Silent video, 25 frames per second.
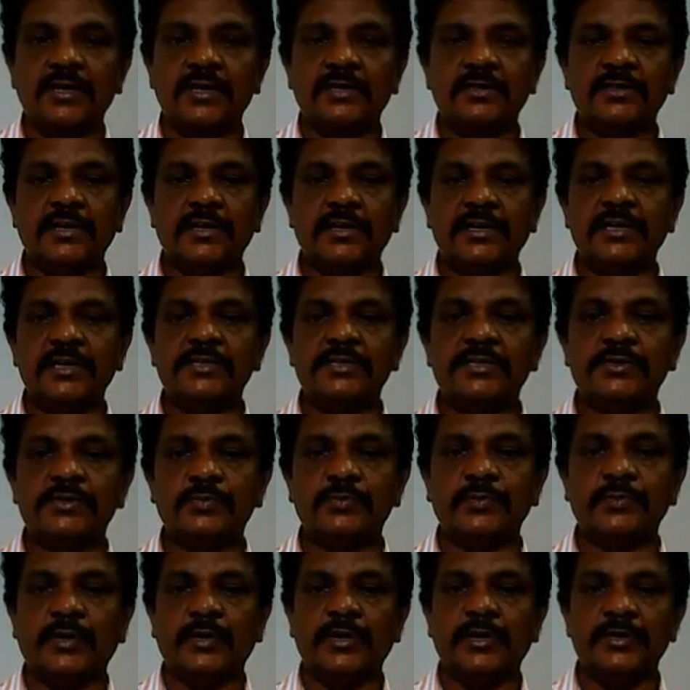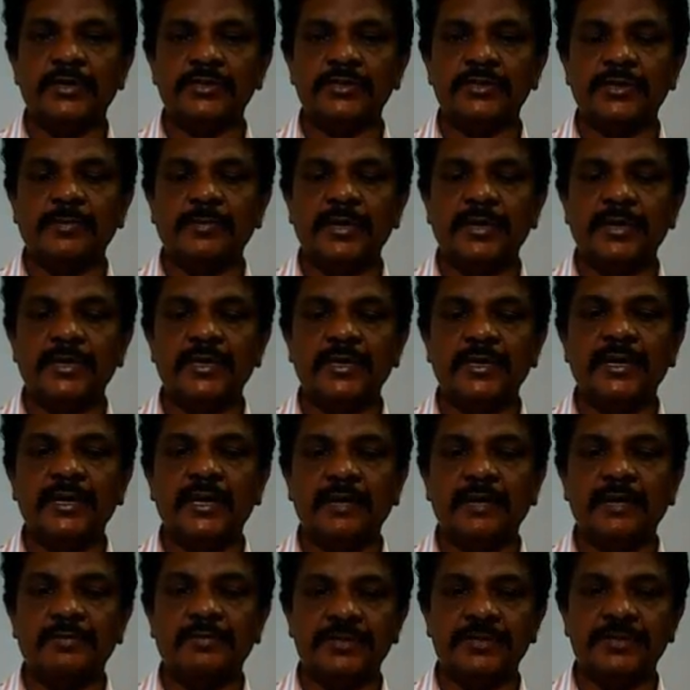that is stimulated
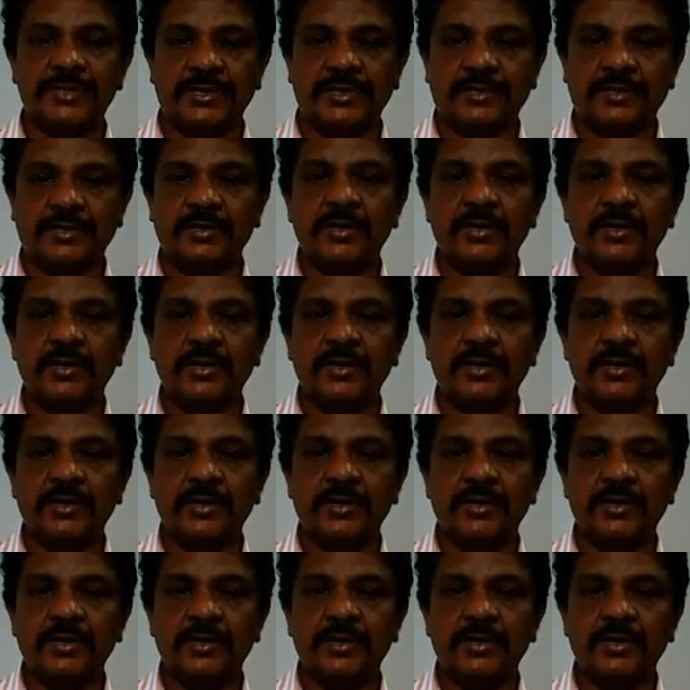emission.